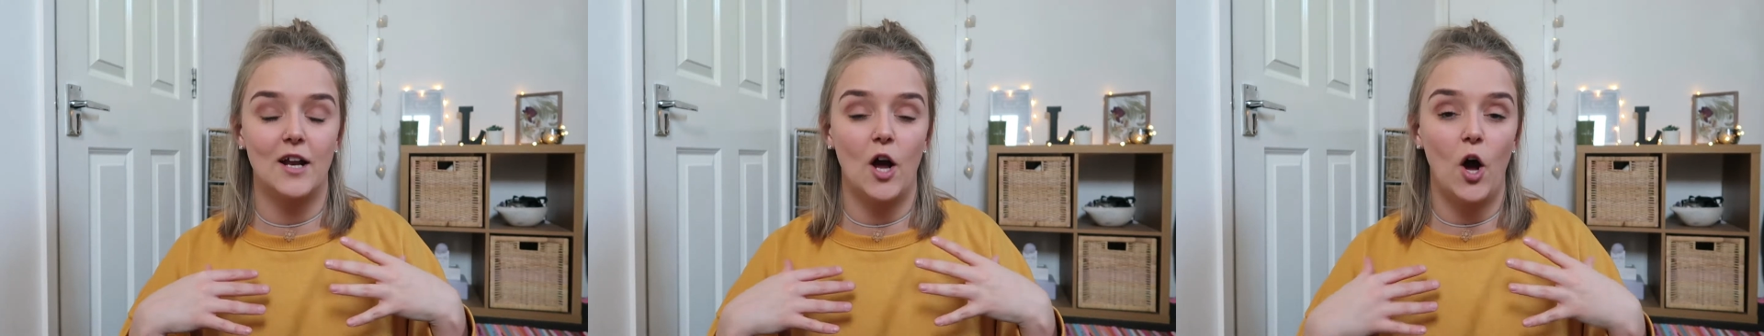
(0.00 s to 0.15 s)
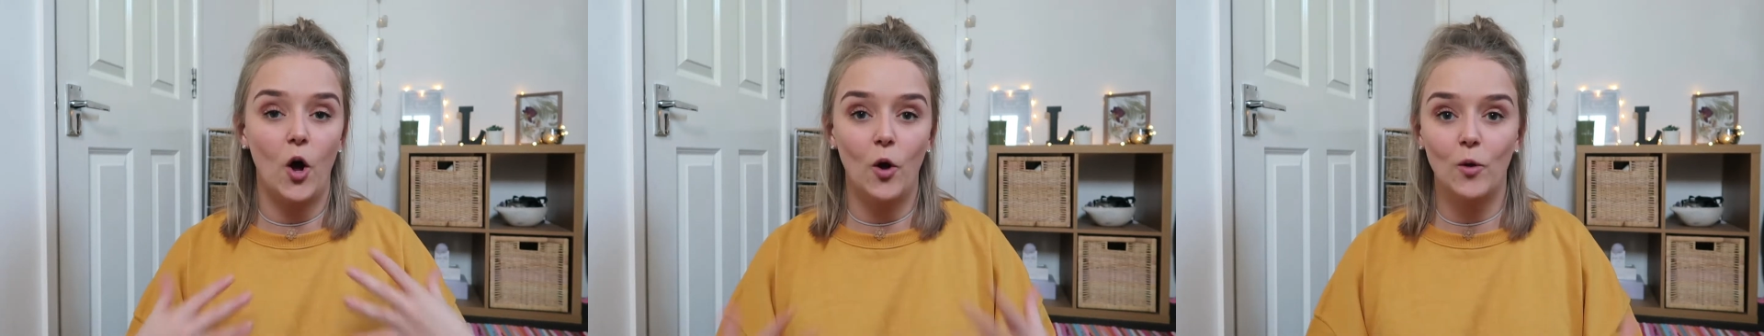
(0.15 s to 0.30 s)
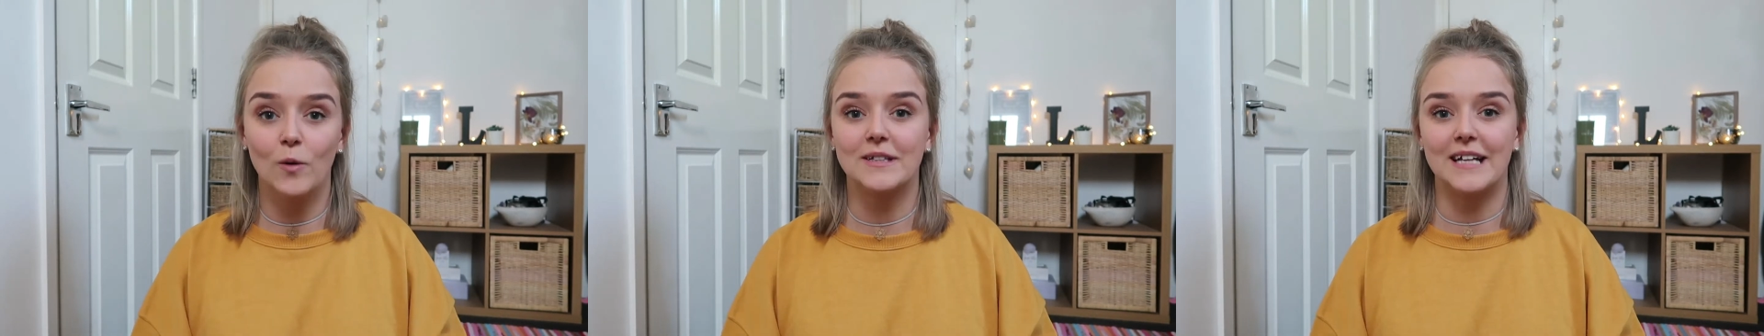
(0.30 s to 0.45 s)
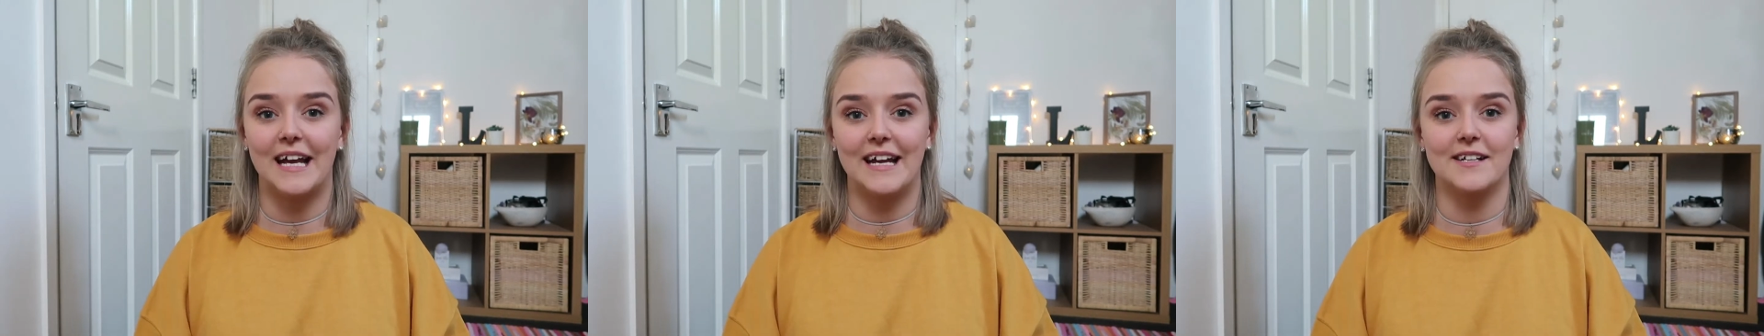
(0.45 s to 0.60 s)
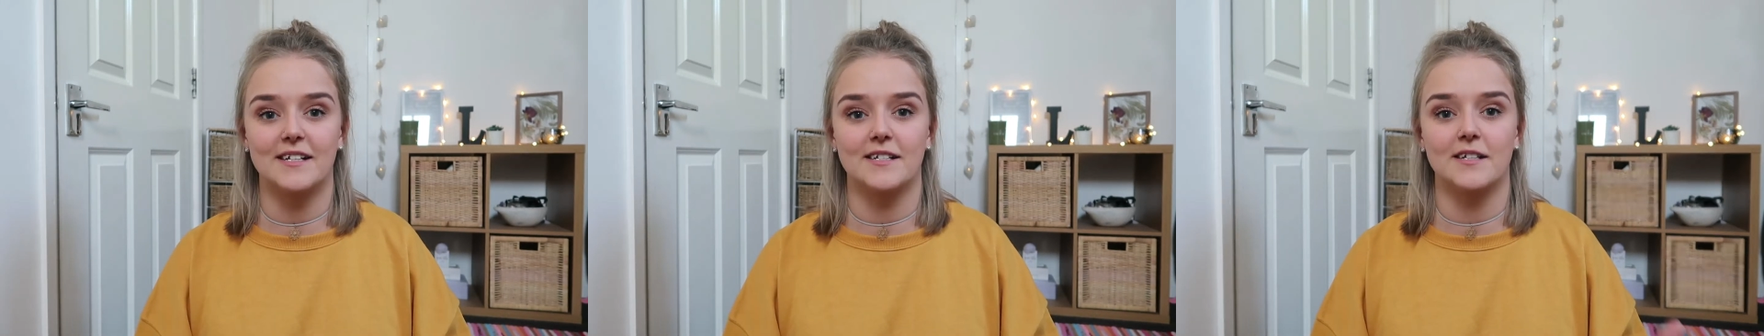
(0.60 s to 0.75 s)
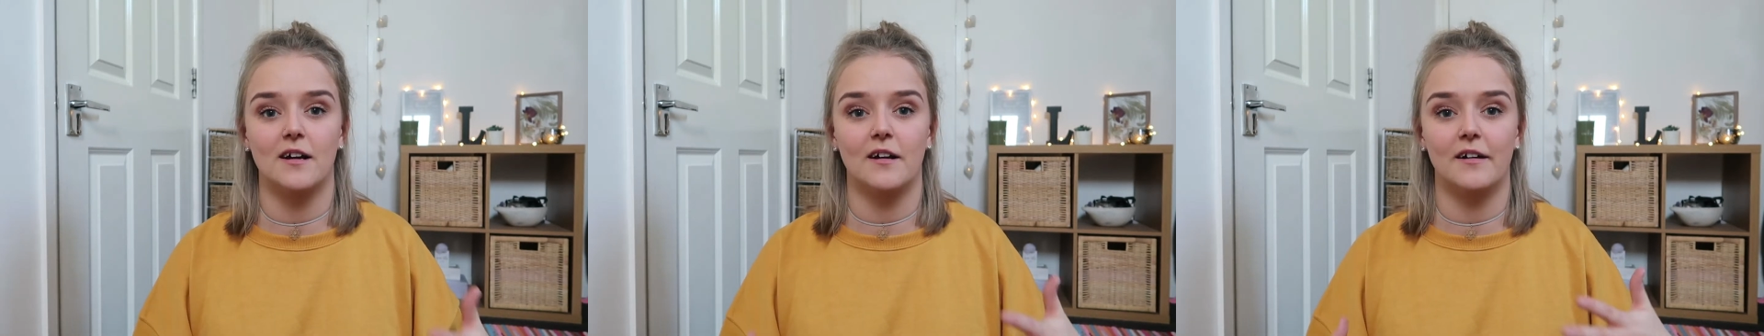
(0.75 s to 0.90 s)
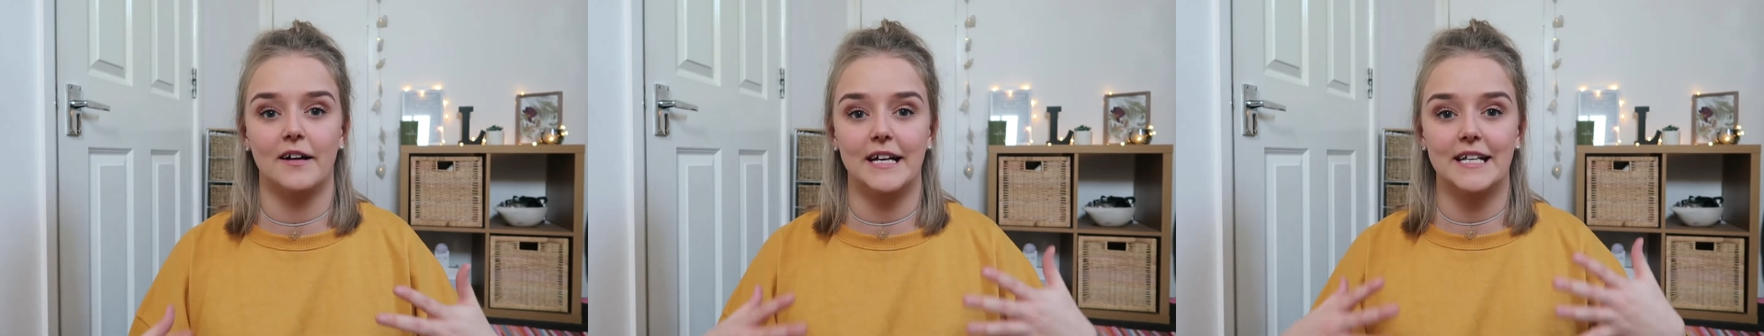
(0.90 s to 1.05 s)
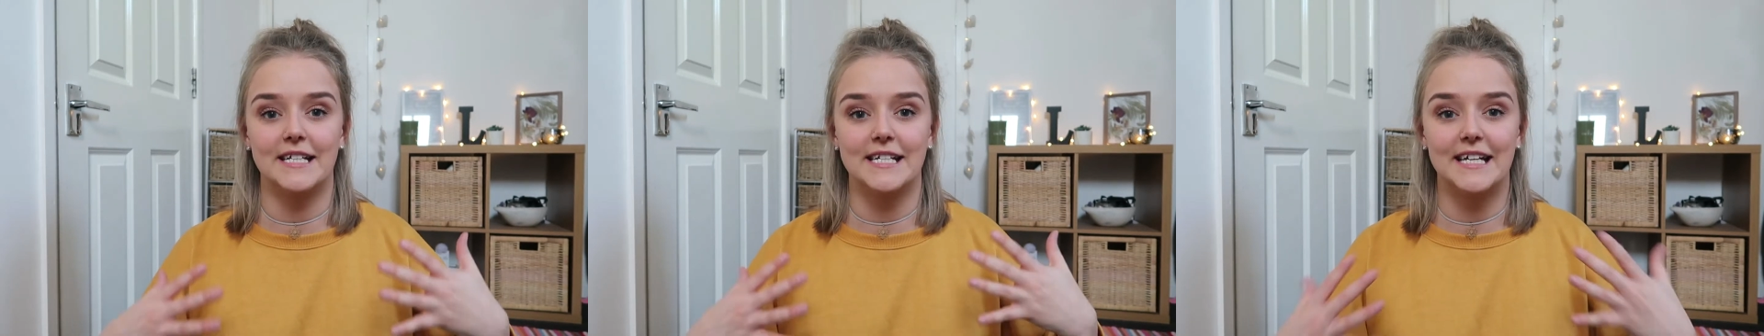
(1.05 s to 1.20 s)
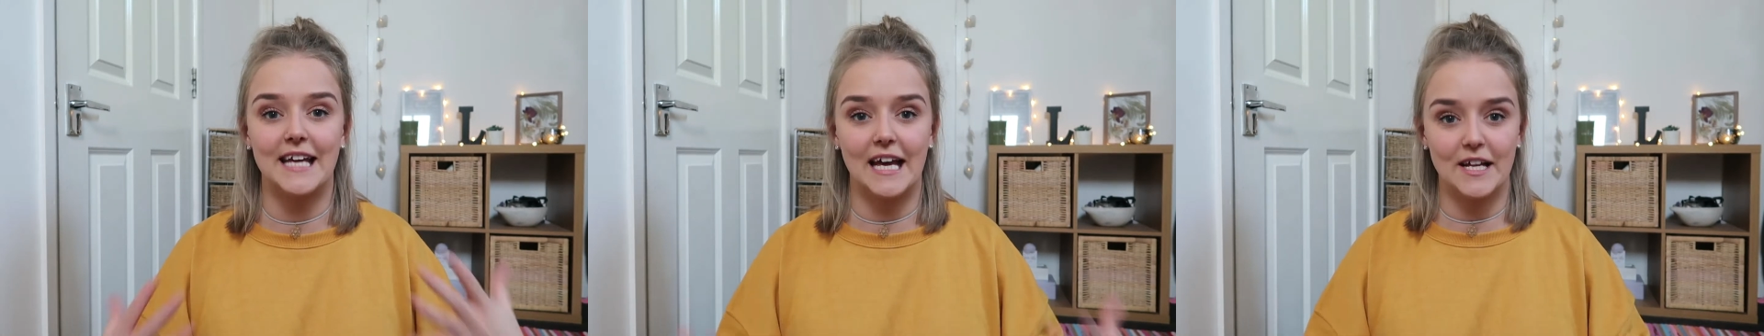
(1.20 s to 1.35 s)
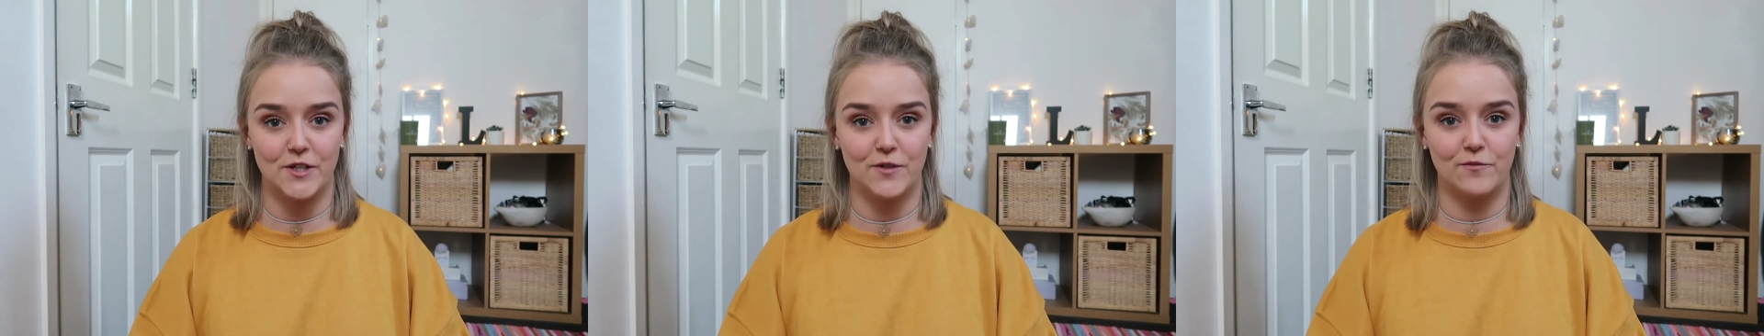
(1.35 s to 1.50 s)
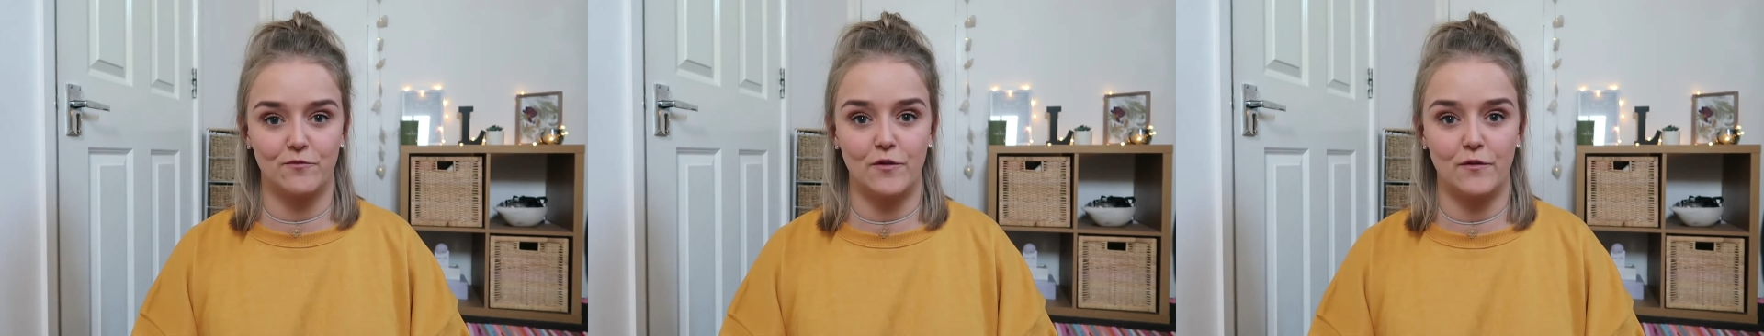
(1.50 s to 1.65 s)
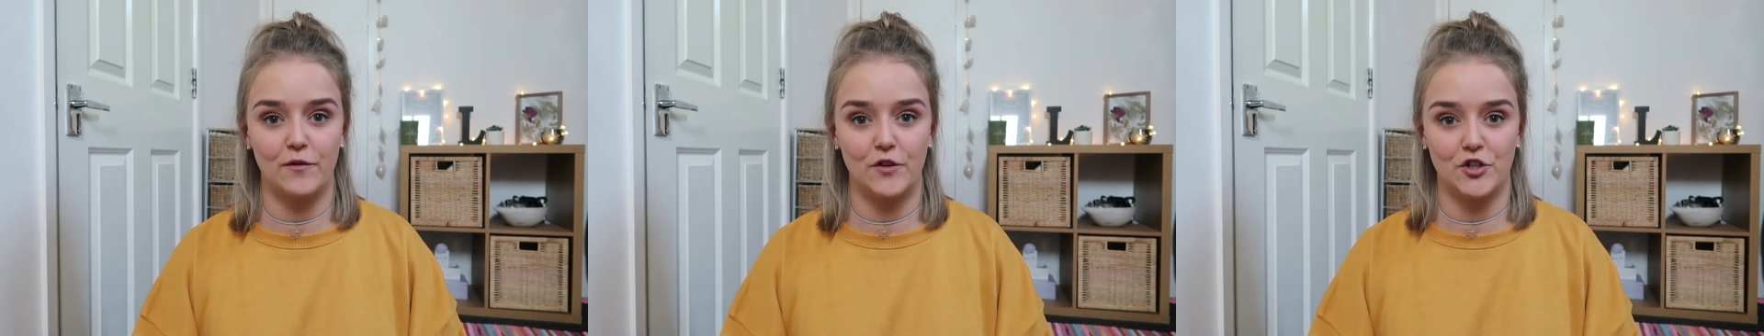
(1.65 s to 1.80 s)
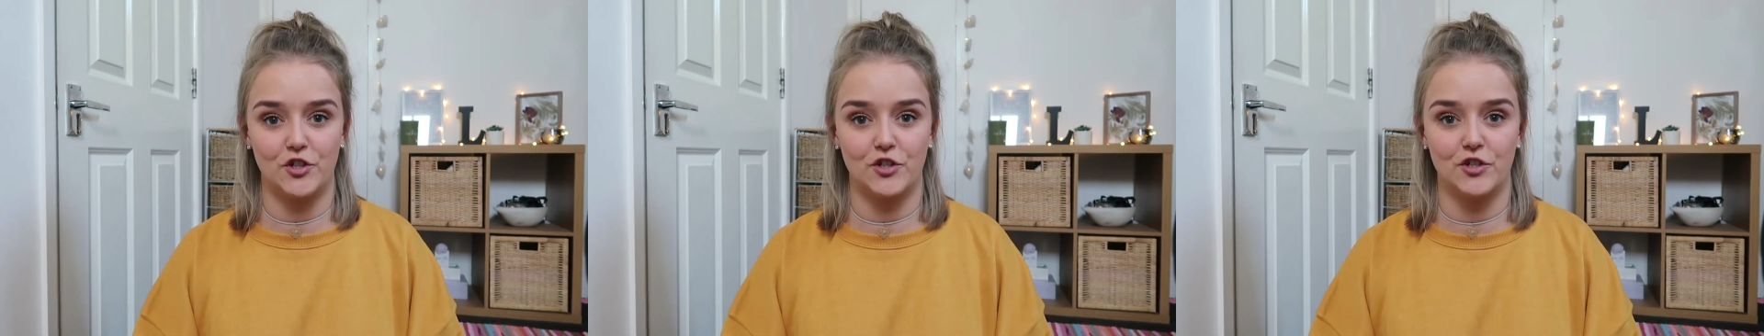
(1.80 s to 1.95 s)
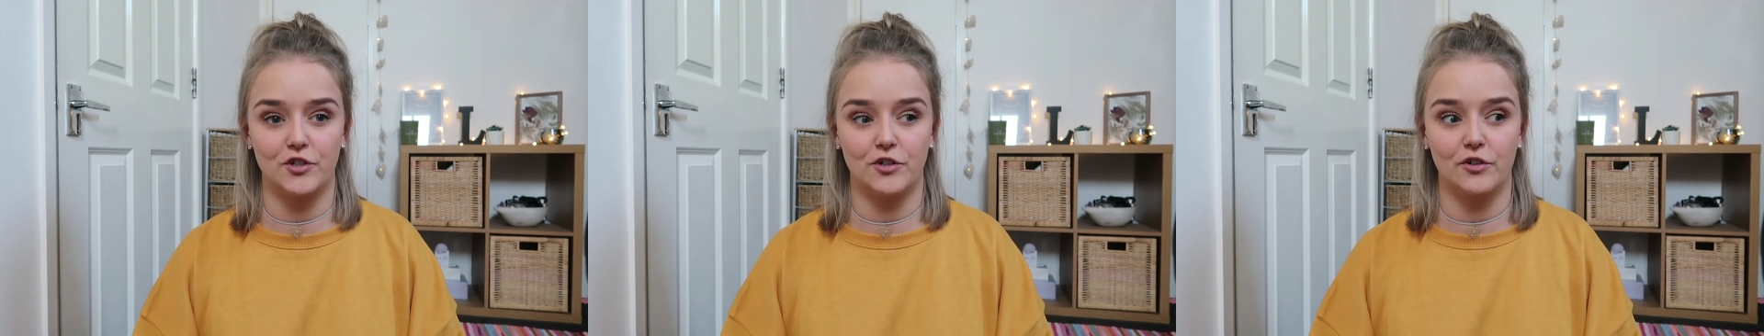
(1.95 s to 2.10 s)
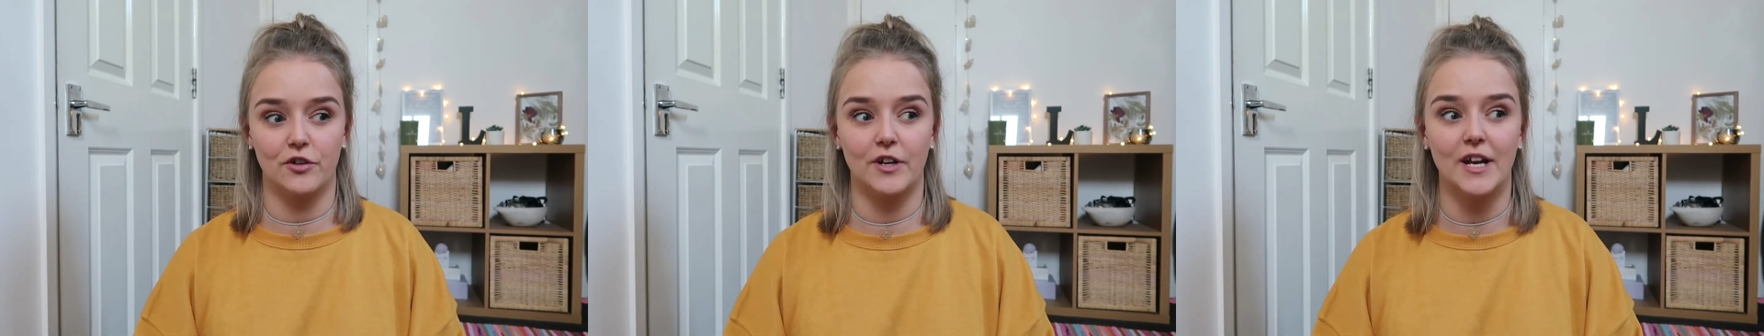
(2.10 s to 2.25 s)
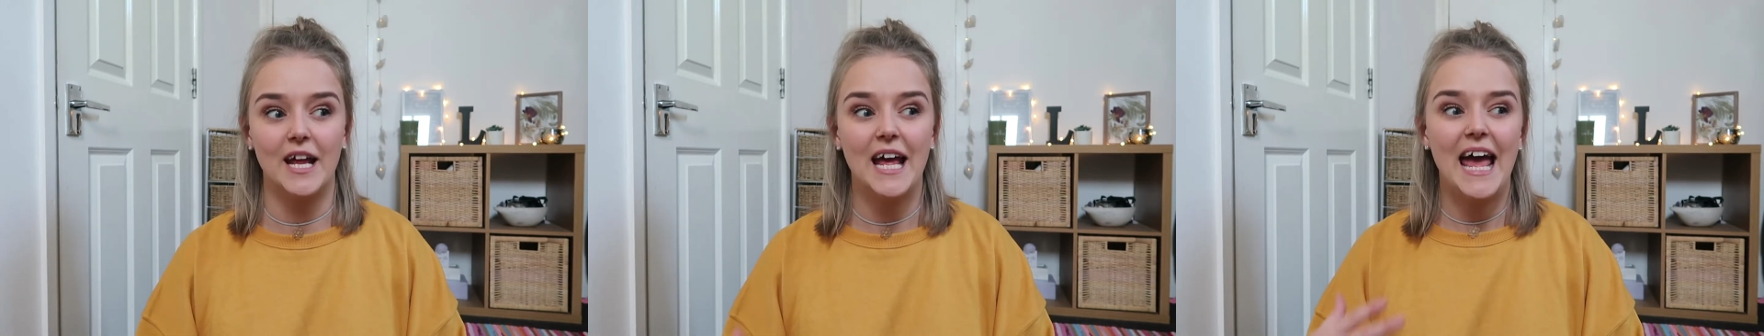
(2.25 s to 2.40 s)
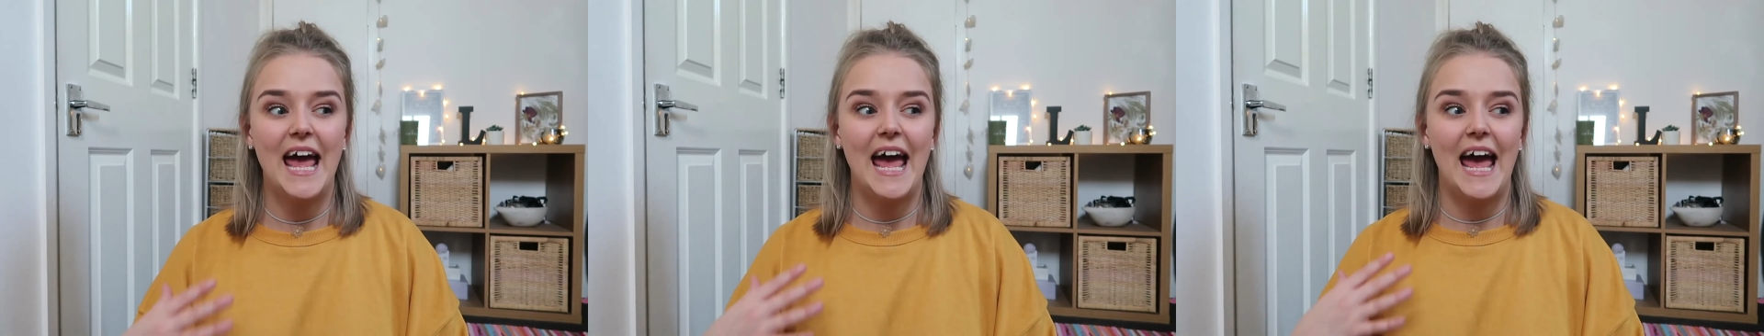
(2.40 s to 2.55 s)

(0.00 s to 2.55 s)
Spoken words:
a whole day aside to get some revision done